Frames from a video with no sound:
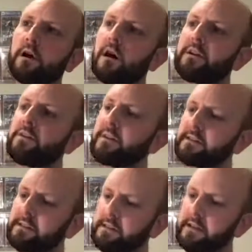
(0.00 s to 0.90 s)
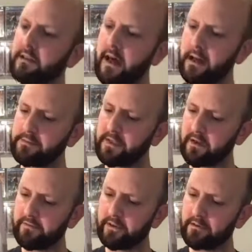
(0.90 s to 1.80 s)
No, this is a Neil Adams
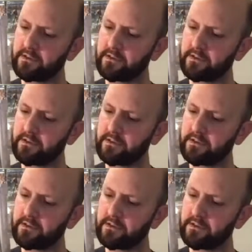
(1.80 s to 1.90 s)
cover.